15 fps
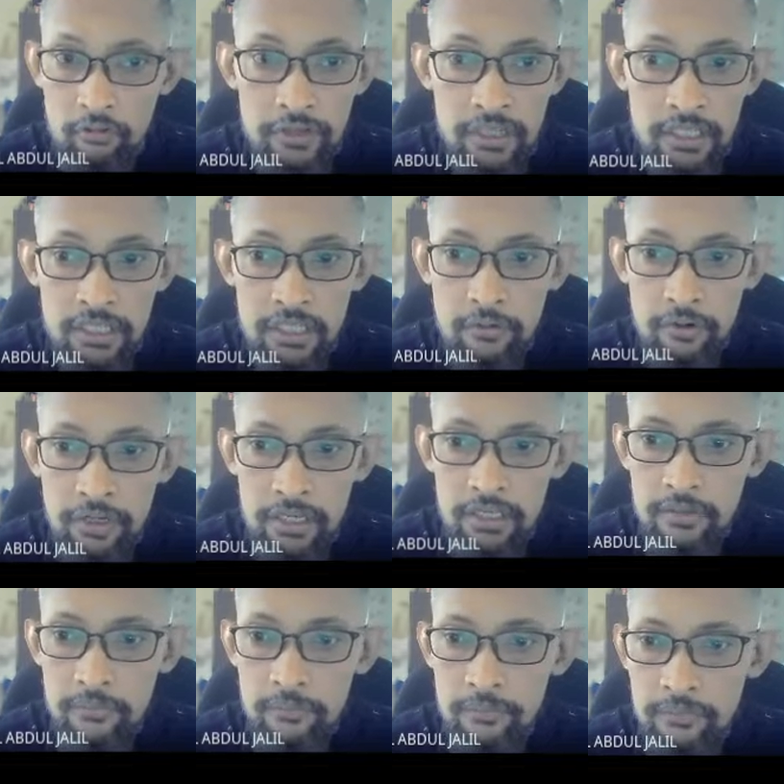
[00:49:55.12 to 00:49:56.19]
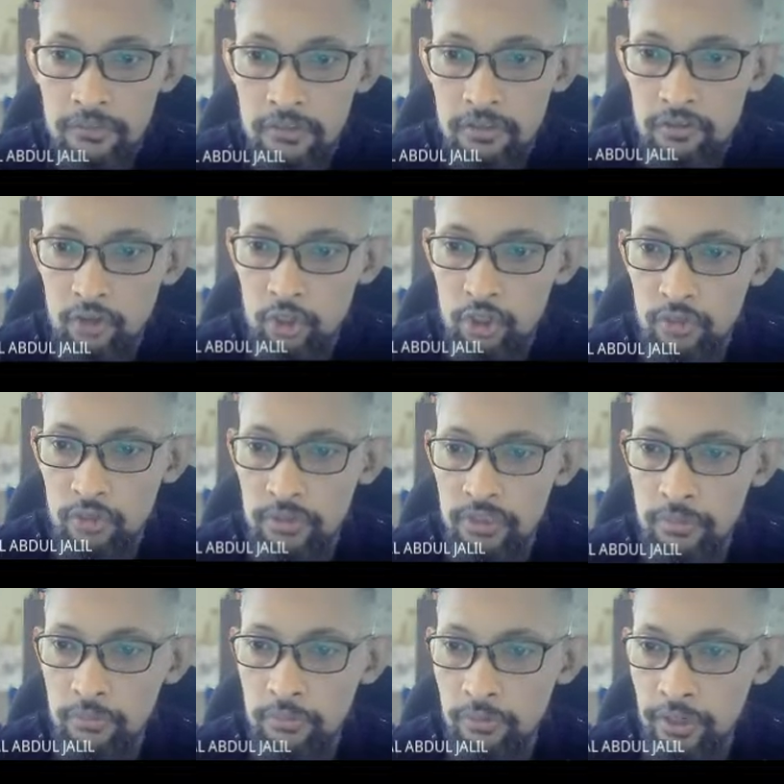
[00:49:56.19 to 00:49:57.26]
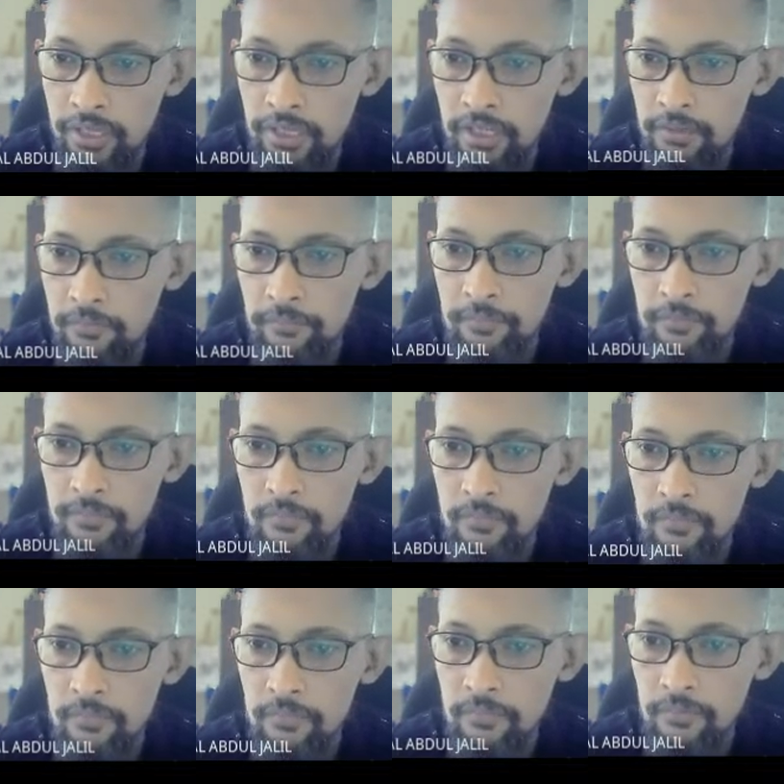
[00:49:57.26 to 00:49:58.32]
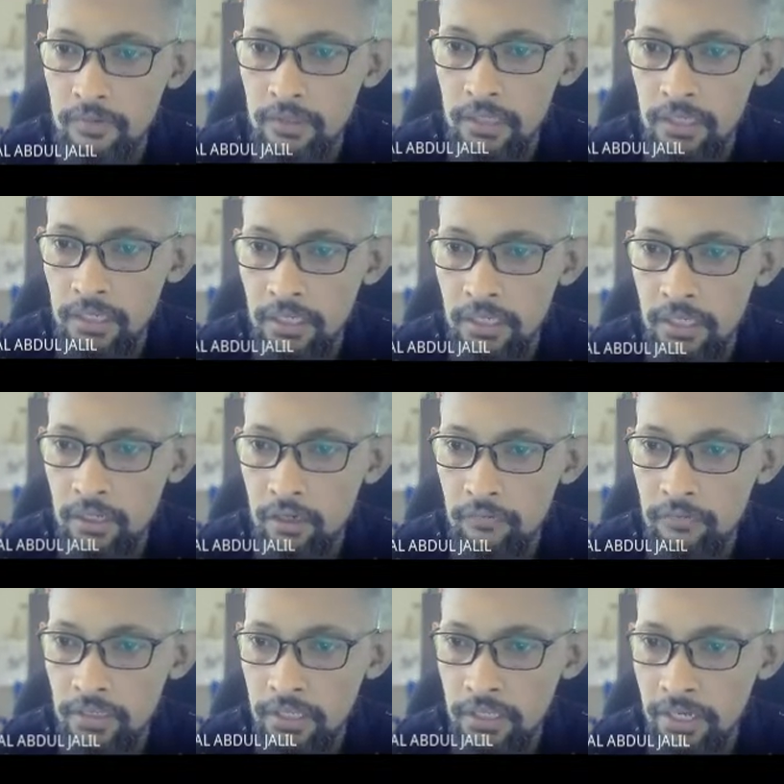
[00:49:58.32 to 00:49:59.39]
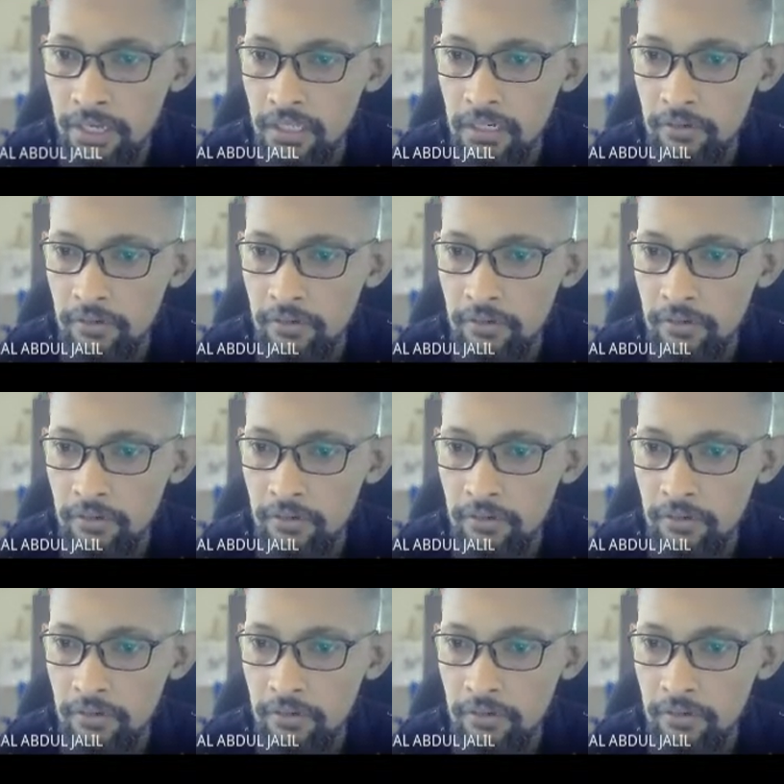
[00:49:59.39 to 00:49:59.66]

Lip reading: here there, okay? This is going to be the brain, the head of the cat there,